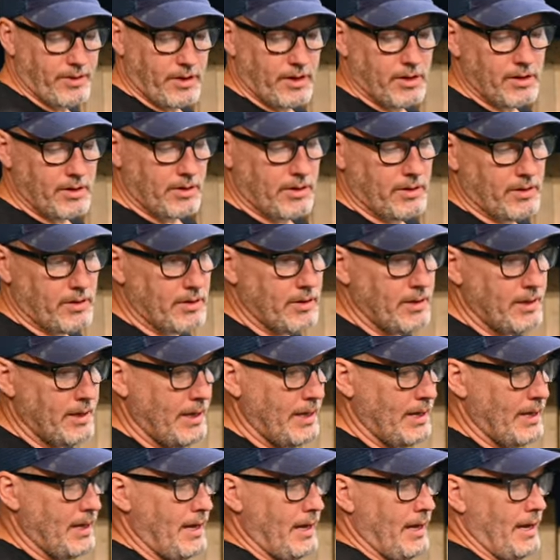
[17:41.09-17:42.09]
the hull,
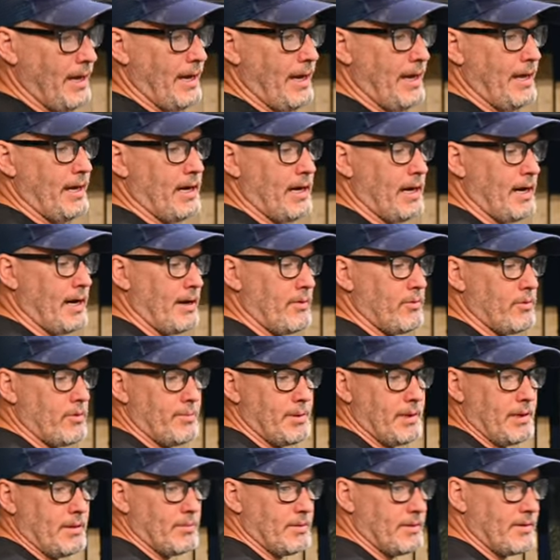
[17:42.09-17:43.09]
and I will
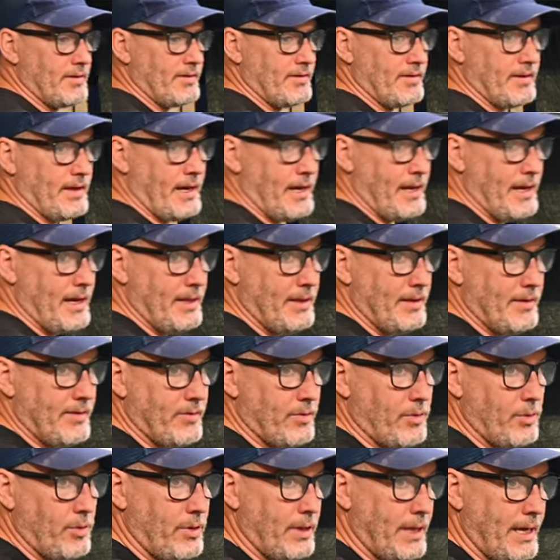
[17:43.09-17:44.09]
be able to sand
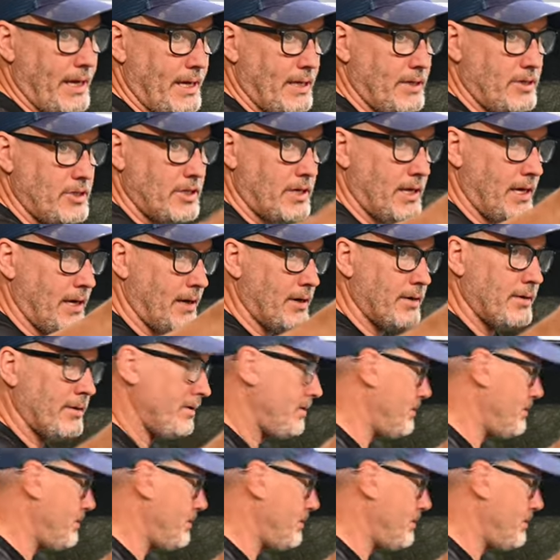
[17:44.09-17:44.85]
this whole edge down